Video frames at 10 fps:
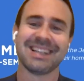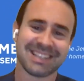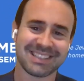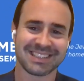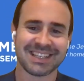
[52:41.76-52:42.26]

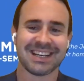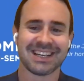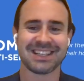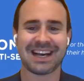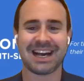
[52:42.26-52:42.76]

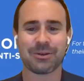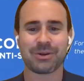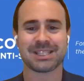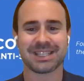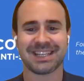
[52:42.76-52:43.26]
IRA
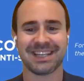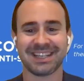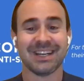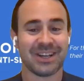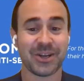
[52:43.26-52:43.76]
is
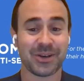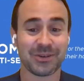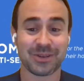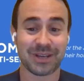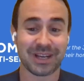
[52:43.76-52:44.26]

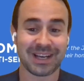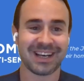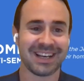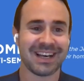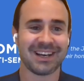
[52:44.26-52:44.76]
no.
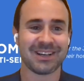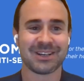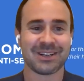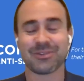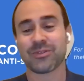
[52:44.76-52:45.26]

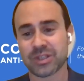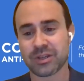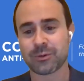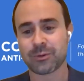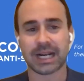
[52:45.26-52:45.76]
First of all,
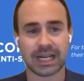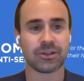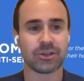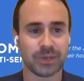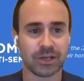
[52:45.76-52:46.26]
we are glad that
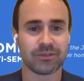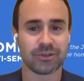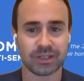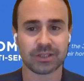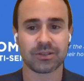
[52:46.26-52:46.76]
the mayor of
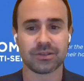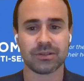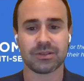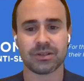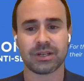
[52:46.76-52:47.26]

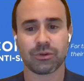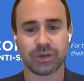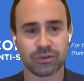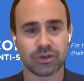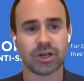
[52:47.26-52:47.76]
Toronto agreed
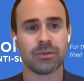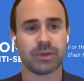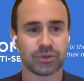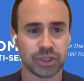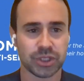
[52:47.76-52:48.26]
to come and
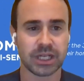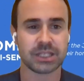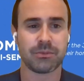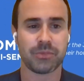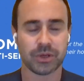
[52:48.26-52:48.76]
to share. It's an
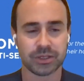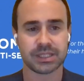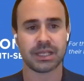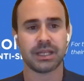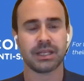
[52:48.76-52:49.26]
important
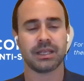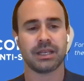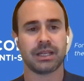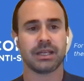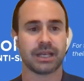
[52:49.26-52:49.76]
city
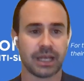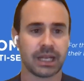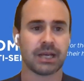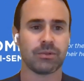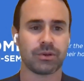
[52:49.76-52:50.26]
in
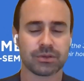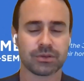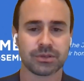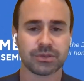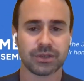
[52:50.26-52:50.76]
Canada, but
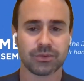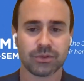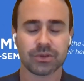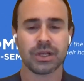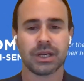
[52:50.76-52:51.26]
also in the world.